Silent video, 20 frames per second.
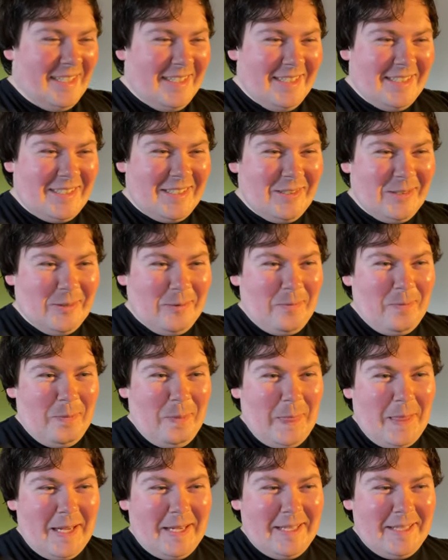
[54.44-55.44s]
Just
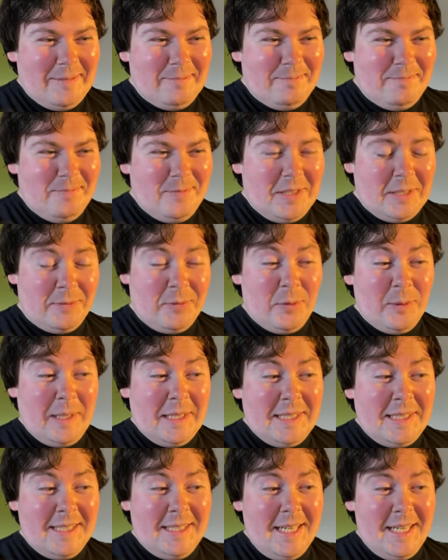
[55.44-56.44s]
before we
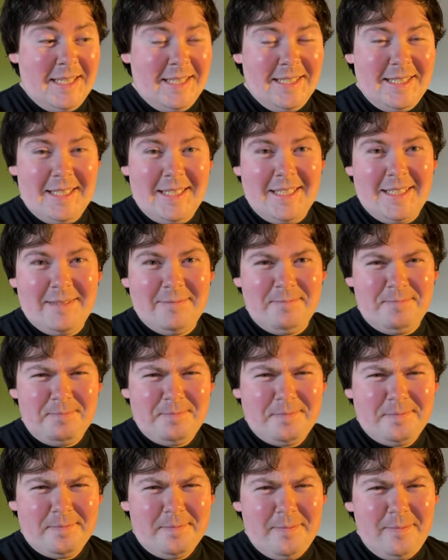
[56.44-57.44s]
get started then,
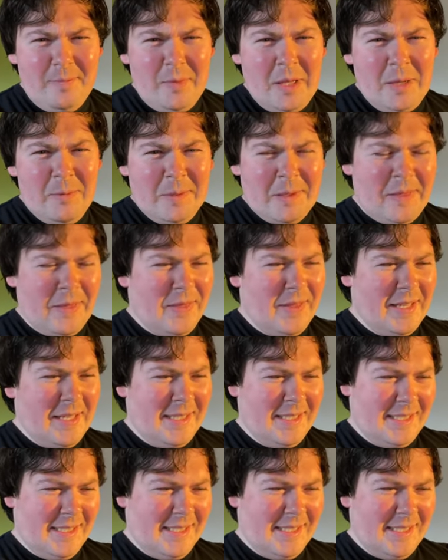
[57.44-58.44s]
with
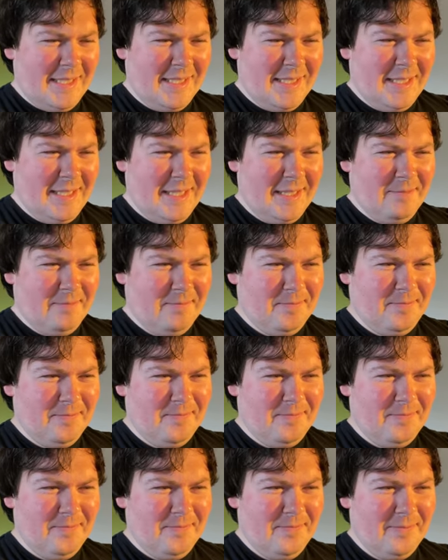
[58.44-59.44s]
this
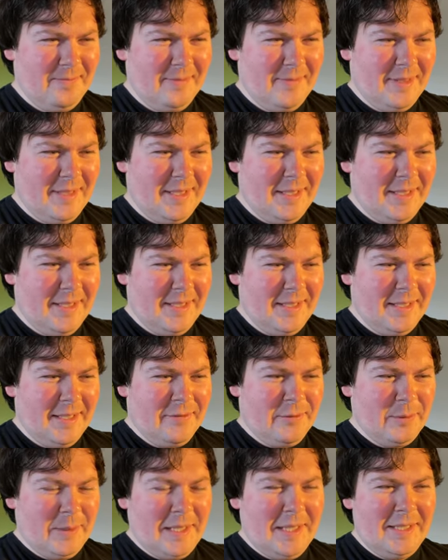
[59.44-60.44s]

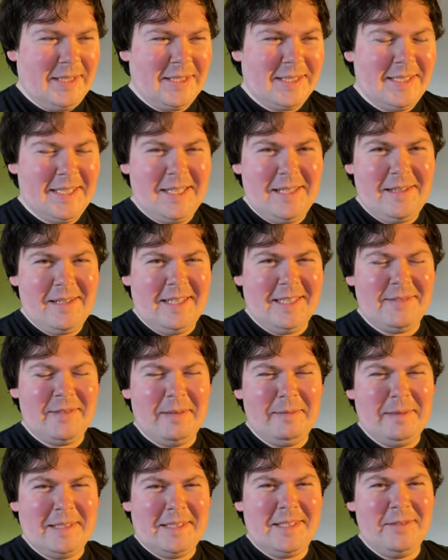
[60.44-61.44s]
giveaway, just thanks
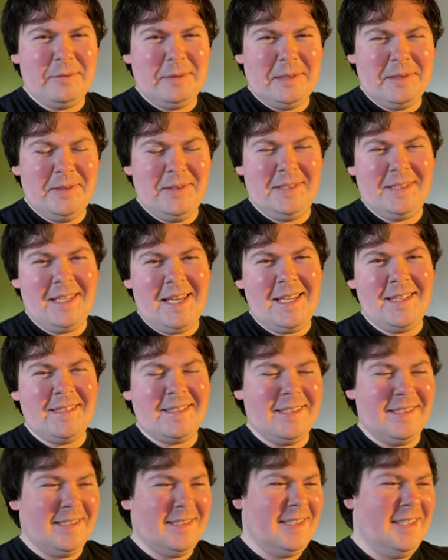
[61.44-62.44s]
very much to everyone who's
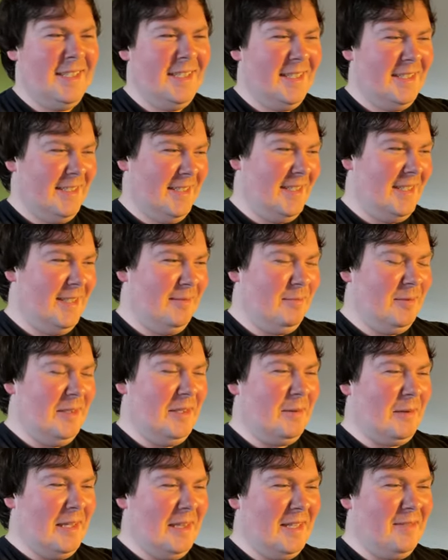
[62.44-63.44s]
entered.
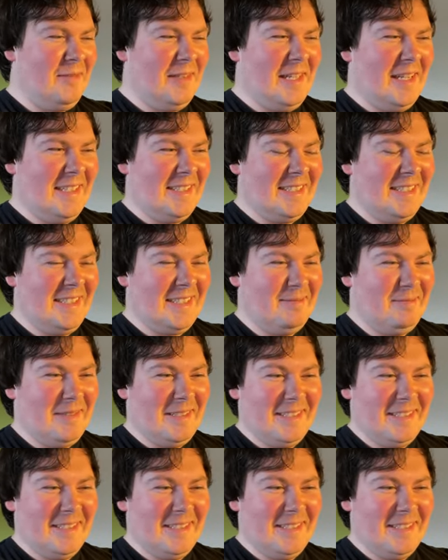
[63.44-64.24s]
Really quite lovely actually, some of